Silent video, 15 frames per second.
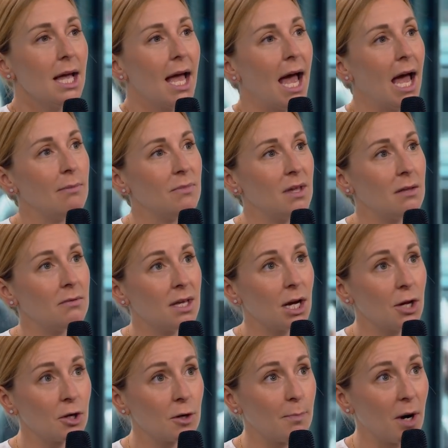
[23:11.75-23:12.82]
And then the
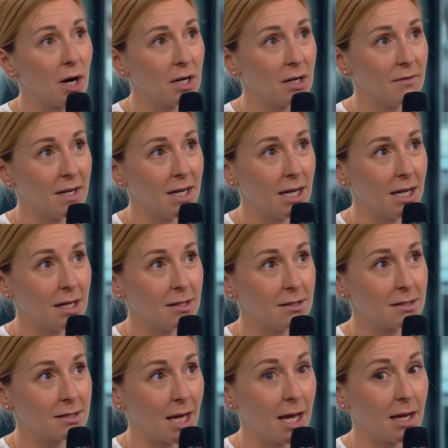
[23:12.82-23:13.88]
other part of it
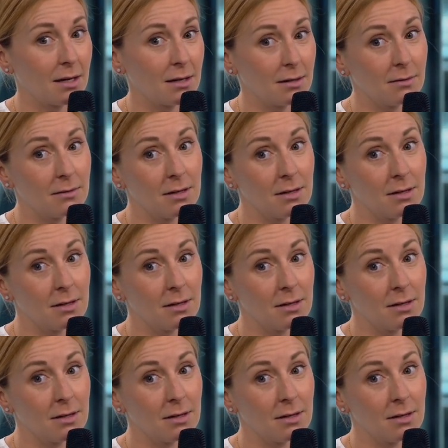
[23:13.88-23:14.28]
is like,